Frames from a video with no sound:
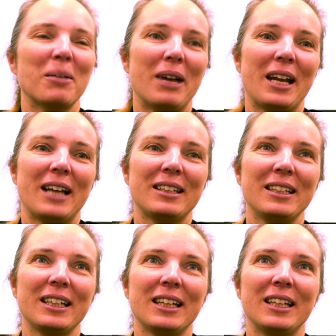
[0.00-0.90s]
But I
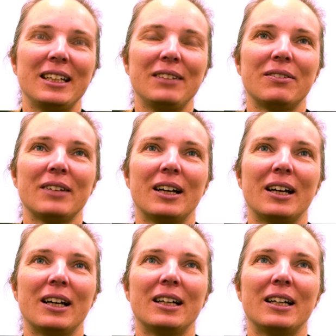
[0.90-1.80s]
think
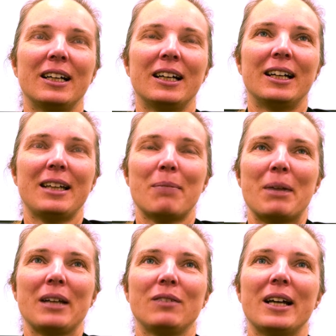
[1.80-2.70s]
my
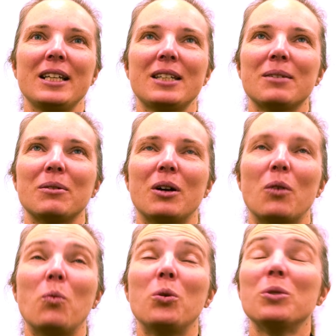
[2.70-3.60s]
advice
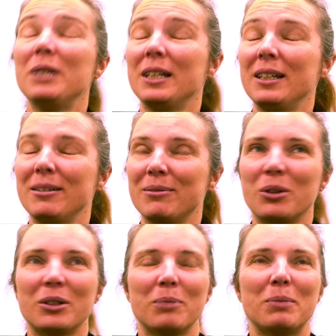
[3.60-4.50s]
would be to
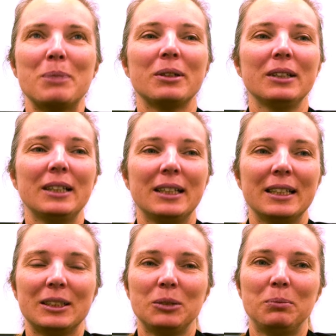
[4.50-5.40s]
other people
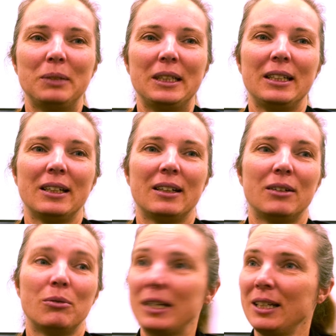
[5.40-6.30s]
to be
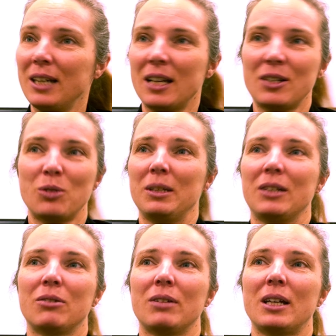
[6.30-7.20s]
ready and to be
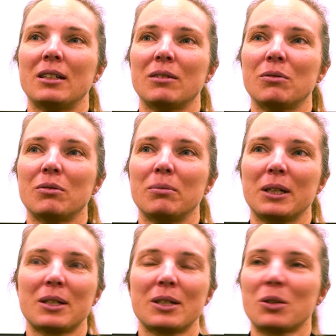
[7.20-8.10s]
creative,
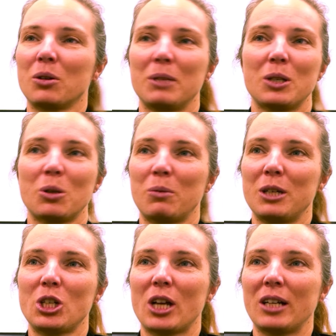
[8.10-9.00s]
because there's going to be so
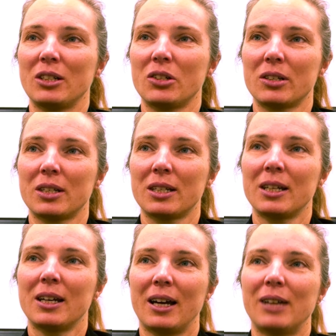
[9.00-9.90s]
many challenges
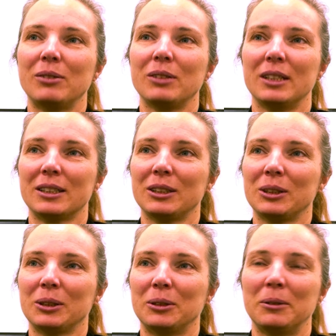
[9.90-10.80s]
out there.
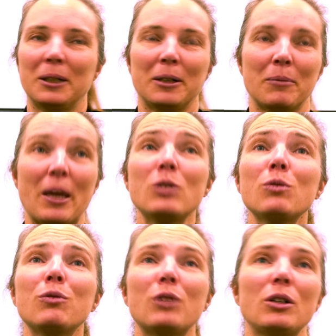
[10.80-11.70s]
So and to
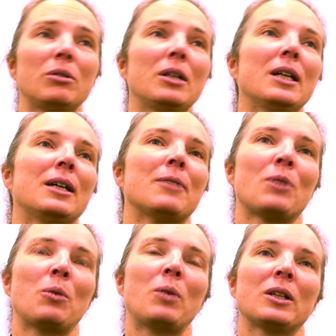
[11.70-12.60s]
follow
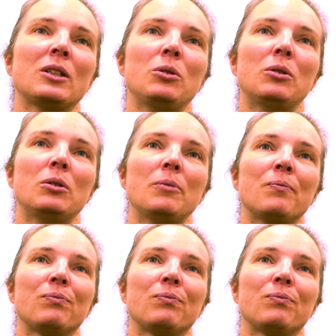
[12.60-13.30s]
what you